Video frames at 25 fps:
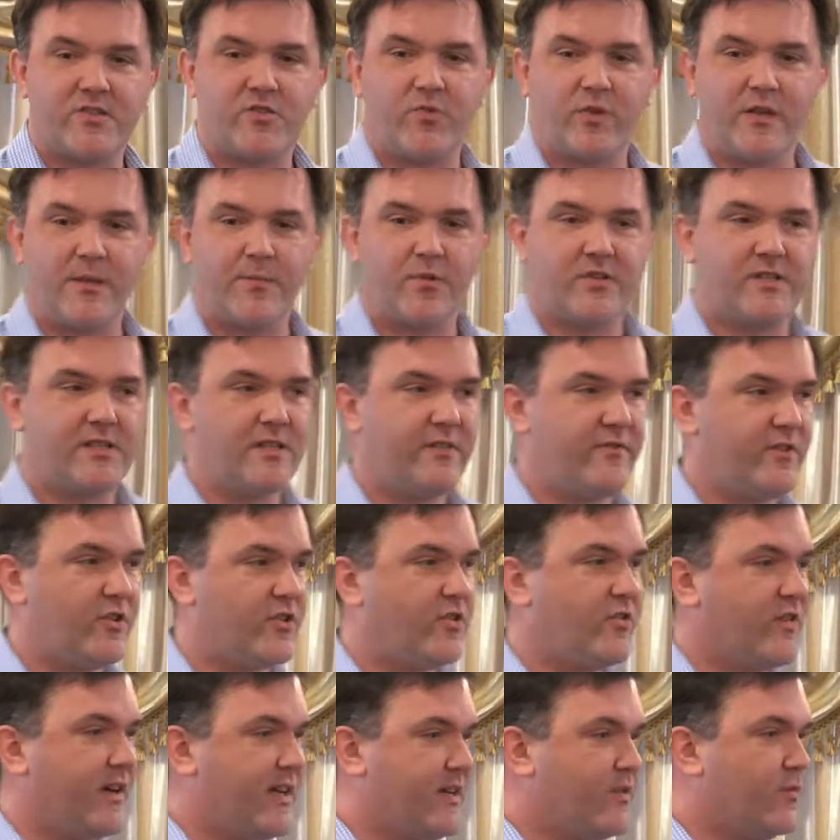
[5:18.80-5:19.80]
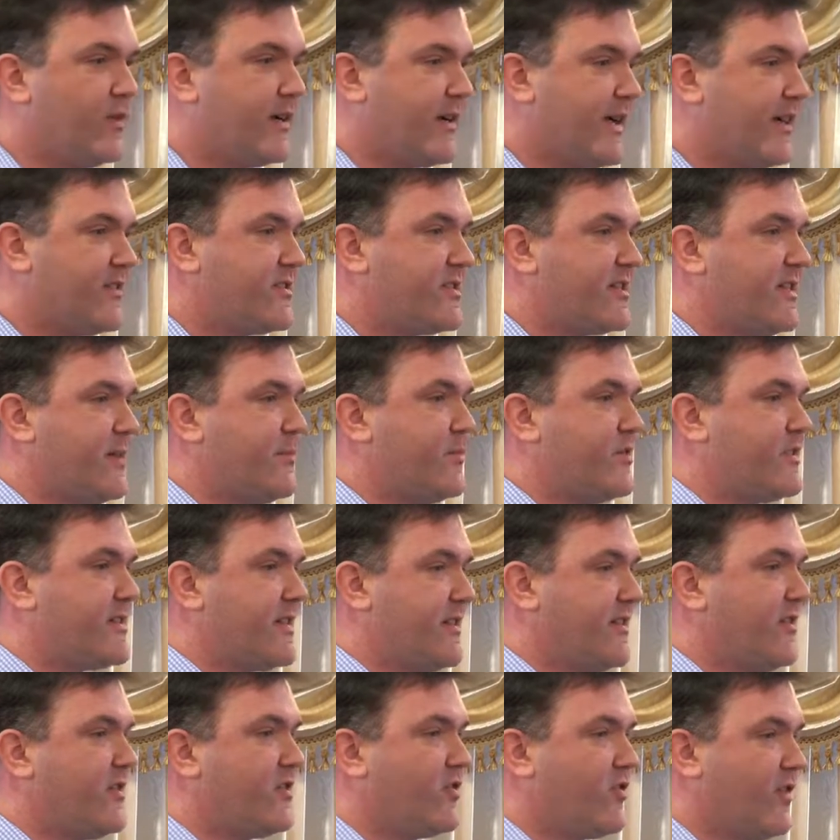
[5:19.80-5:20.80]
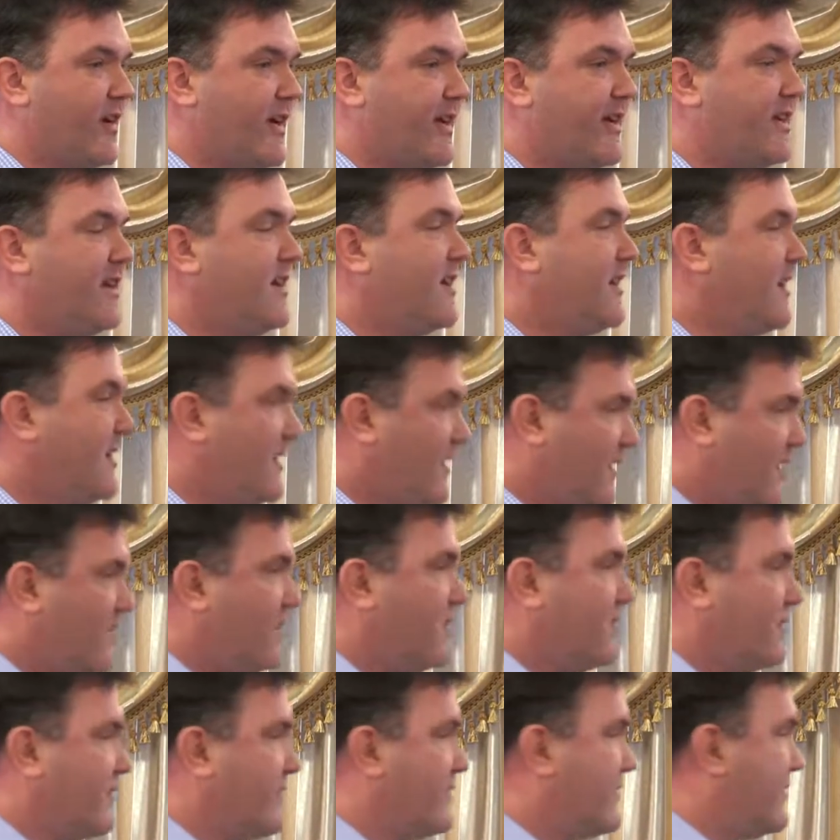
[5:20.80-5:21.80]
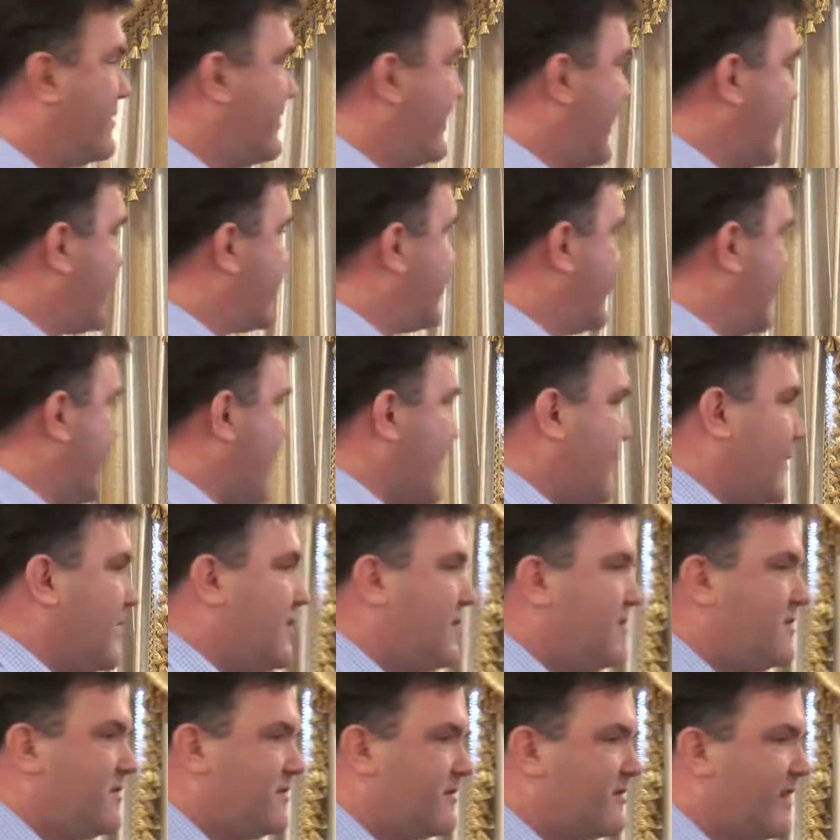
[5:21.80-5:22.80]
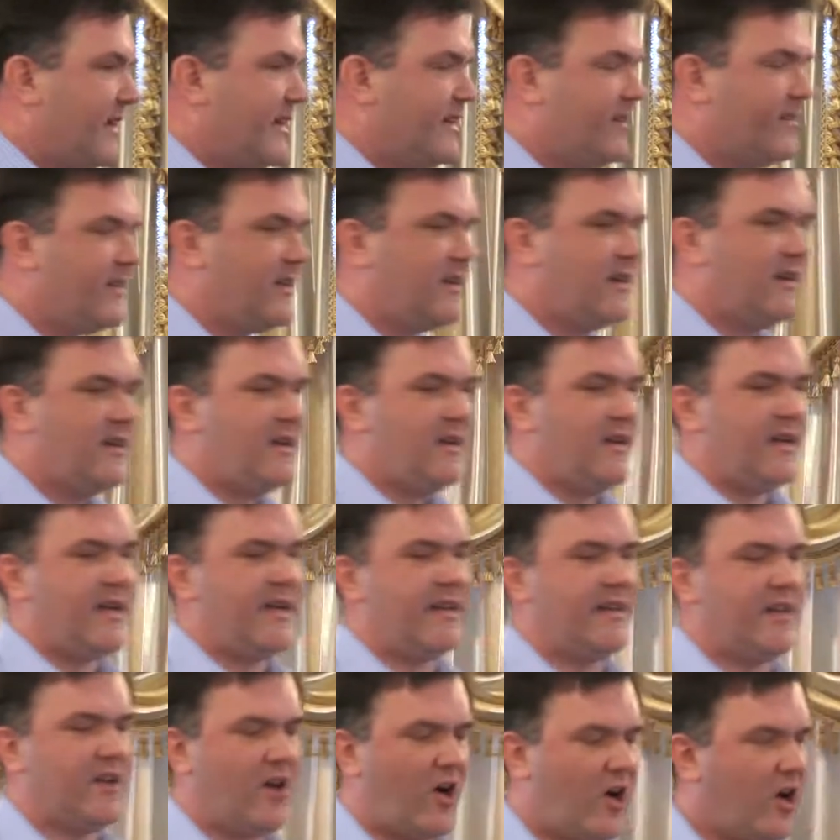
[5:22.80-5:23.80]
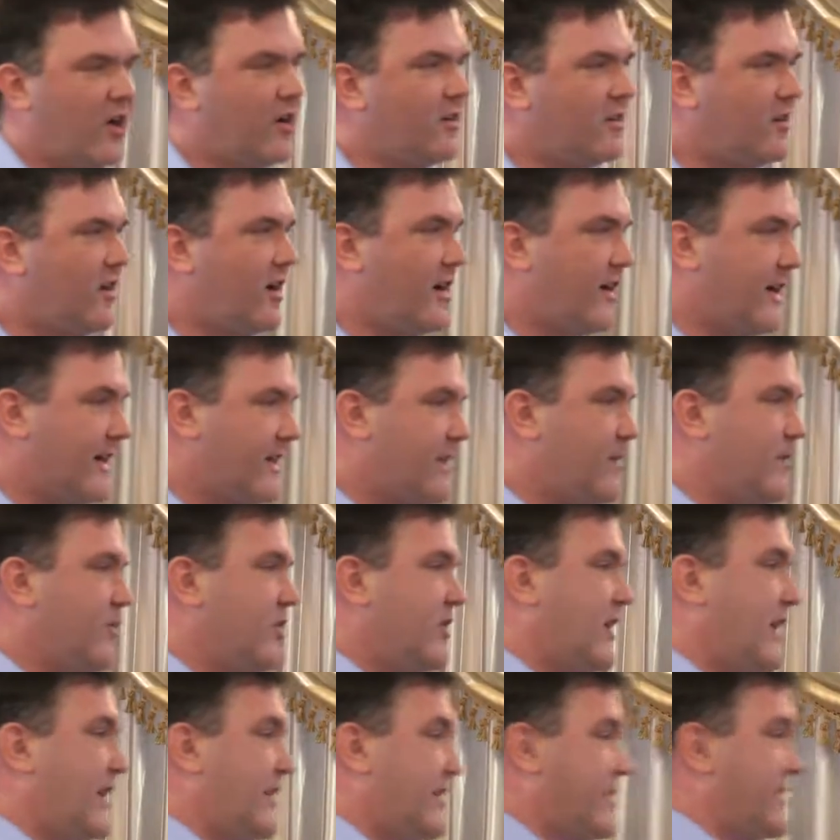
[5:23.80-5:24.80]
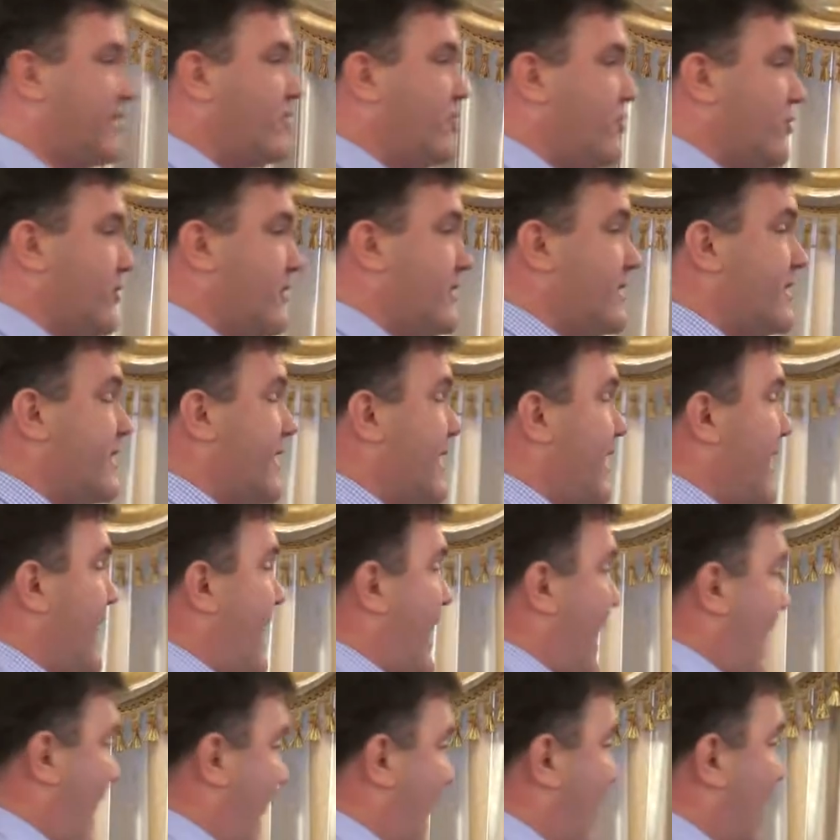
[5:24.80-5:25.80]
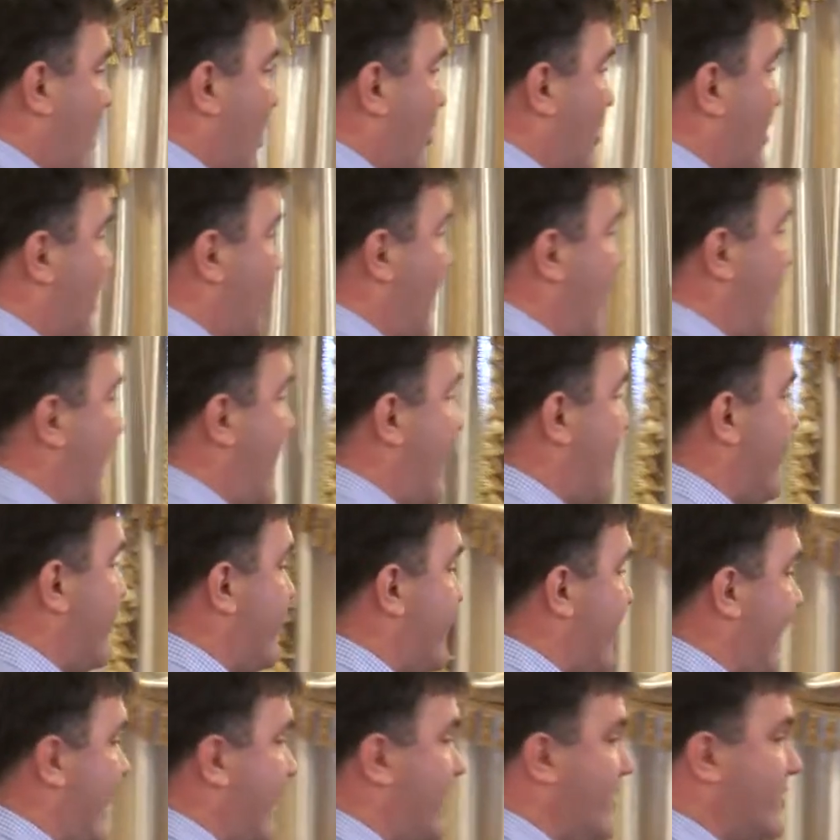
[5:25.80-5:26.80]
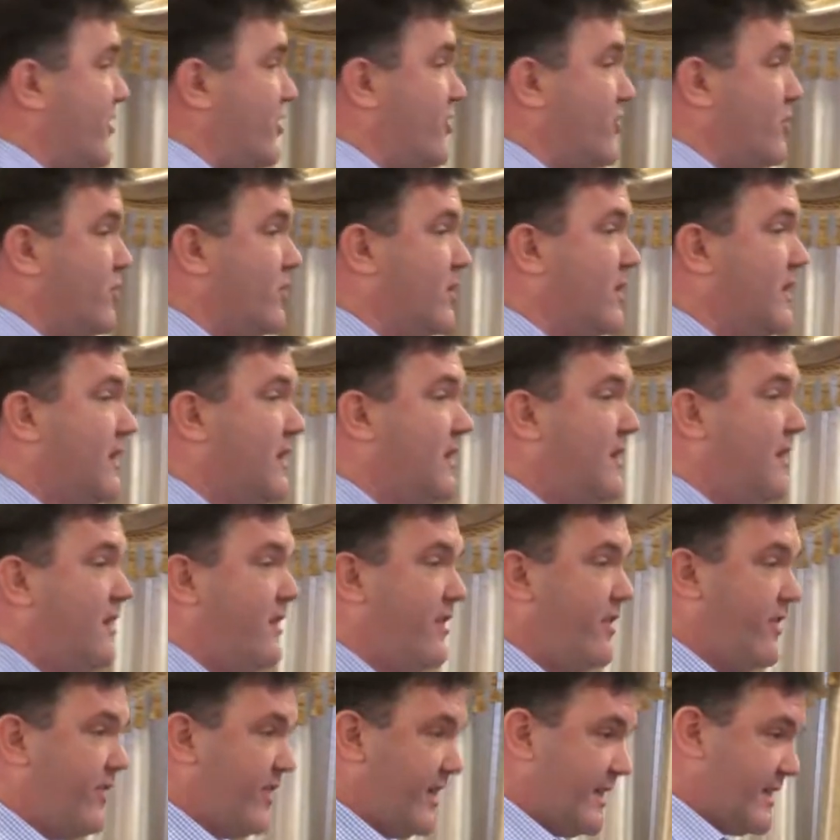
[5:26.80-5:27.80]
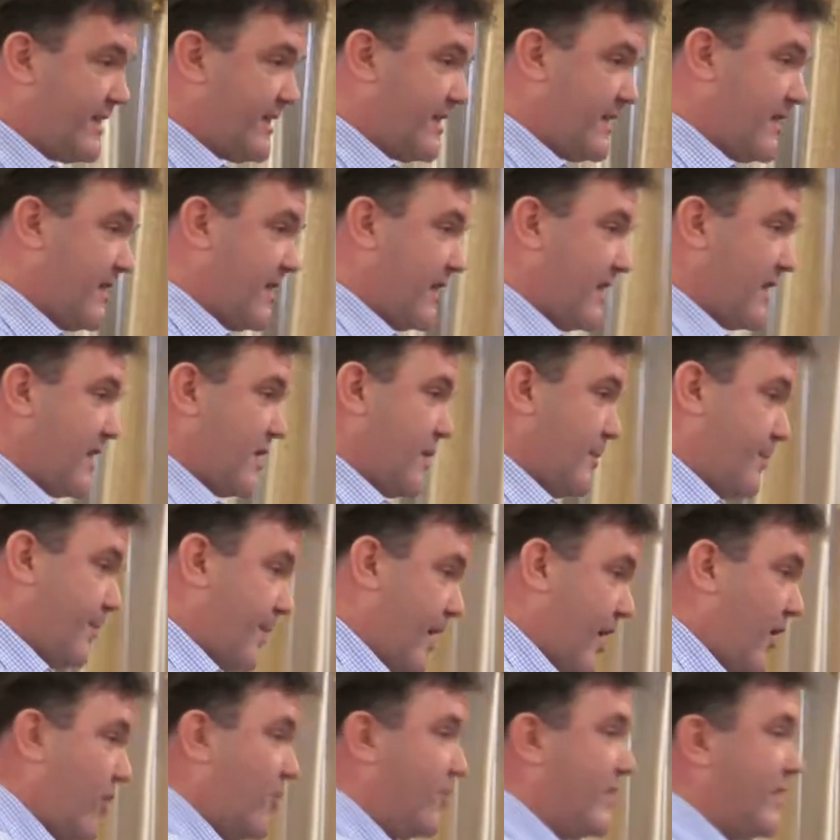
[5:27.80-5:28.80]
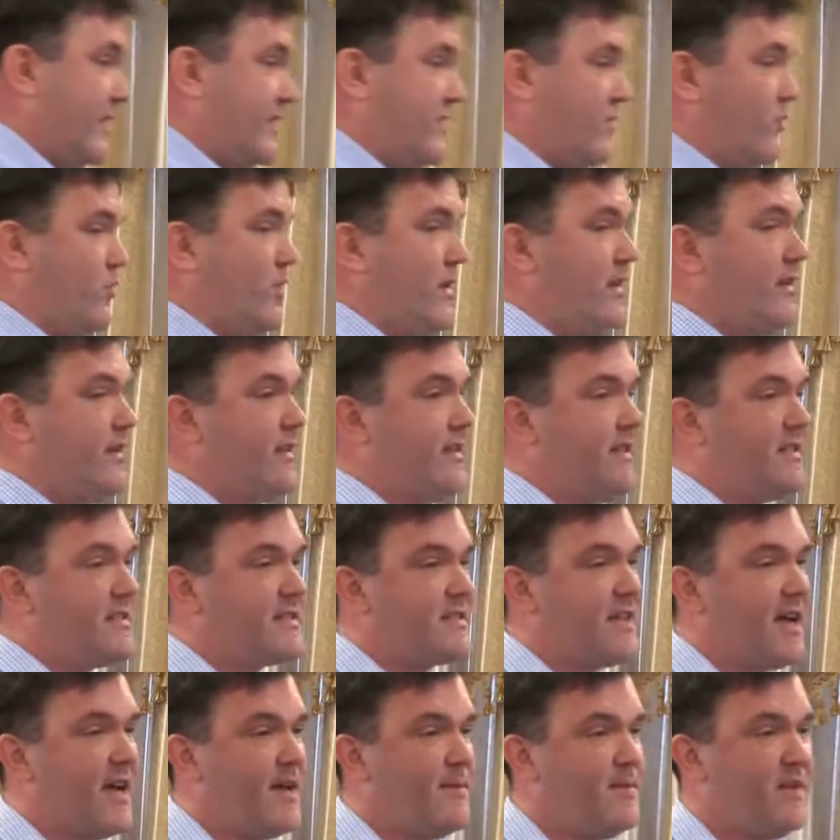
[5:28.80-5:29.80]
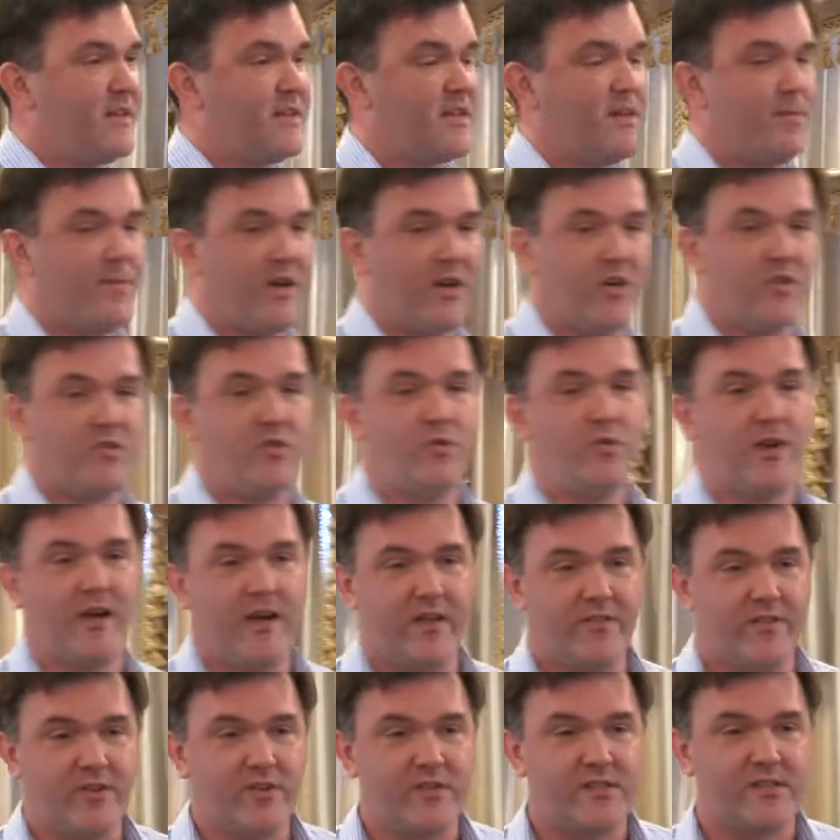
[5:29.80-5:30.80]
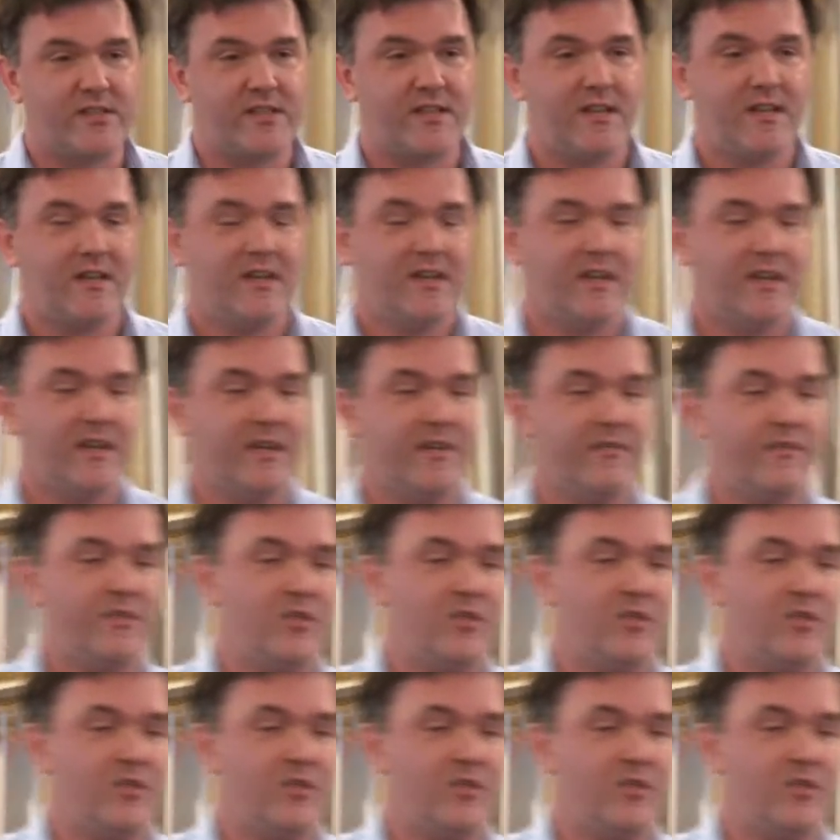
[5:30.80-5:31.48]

20% of your grade and one counts 10% of the grade, that's double, right? And then all along, I communicate to the students how I value this component within the assignment compared to others. If